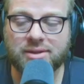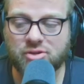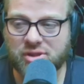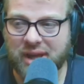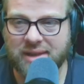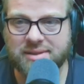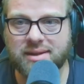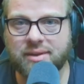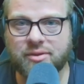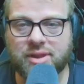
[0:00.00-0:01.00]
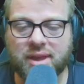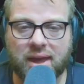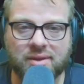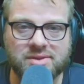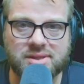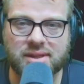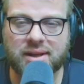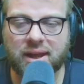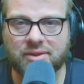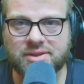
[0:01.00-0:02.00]
just testing everything out, seeing
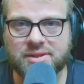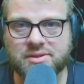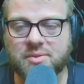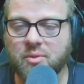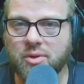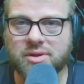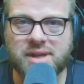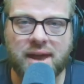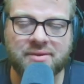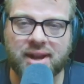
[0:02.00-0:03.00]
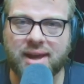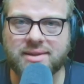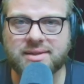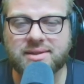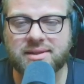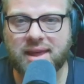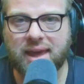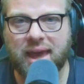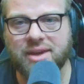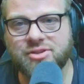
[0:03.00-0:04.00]
how the system works. Having access to that
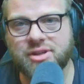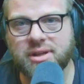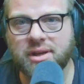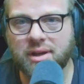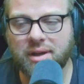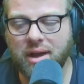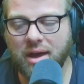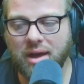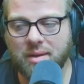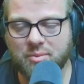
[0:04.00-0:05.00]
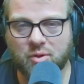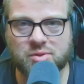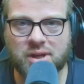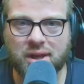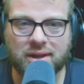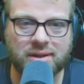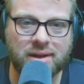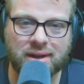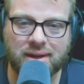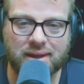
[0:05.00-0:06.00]
cache Proton
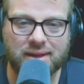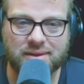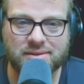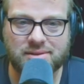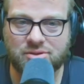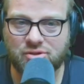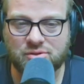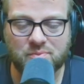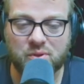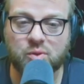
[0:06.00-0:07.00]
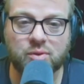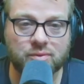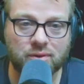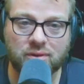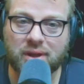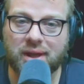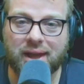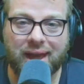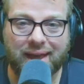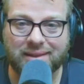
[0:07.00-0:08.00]
is just beautiful.
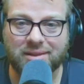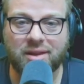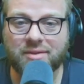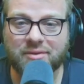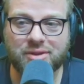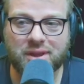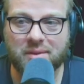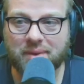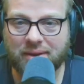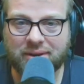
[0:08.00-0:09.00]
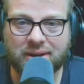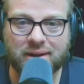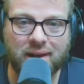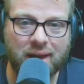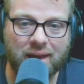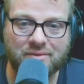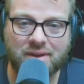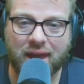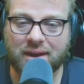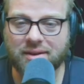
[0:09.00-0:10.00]
I love everything about it. I've
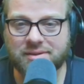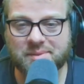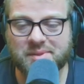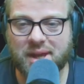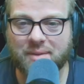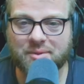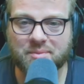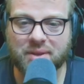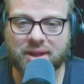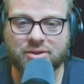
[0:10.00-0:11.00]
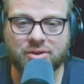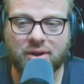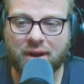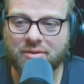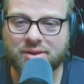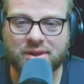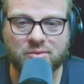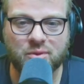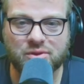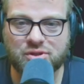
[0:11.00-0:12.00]
gotten some time with Blender.
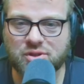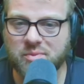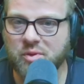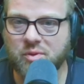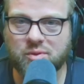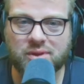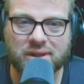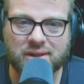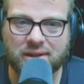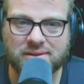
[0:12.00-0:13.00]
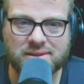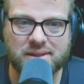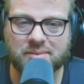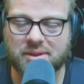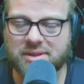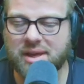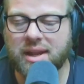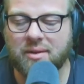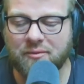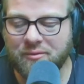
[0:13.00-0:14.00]
Everything runs smooth and seamless.
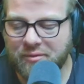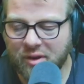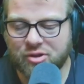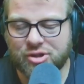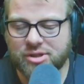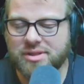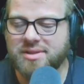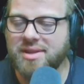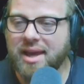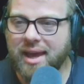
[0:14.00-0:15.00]
It functions